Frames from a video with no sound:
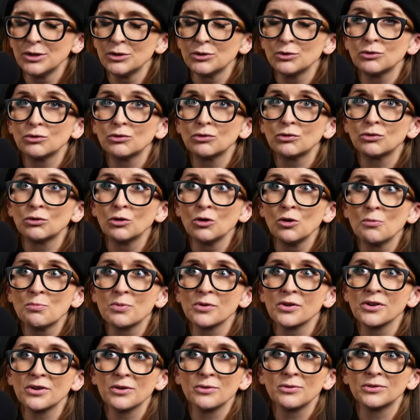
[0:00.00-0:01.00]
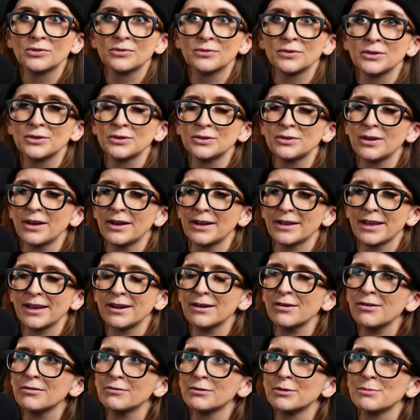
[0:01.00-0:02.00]
Super useful. I
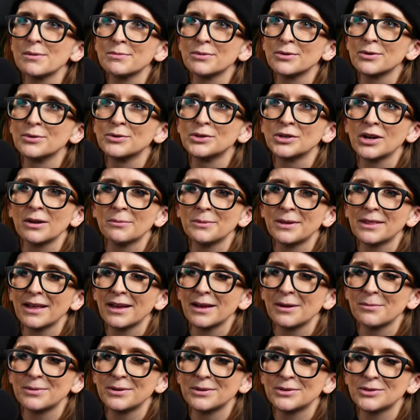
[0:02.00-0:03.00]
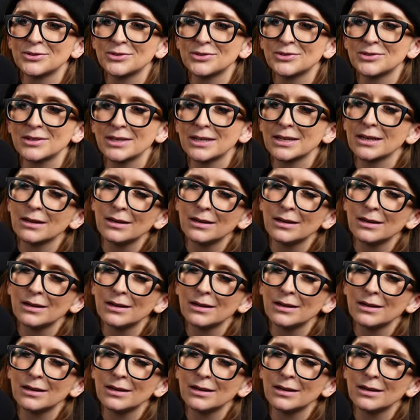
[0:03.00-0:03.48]
cannot remember who taught me that, but it's just like,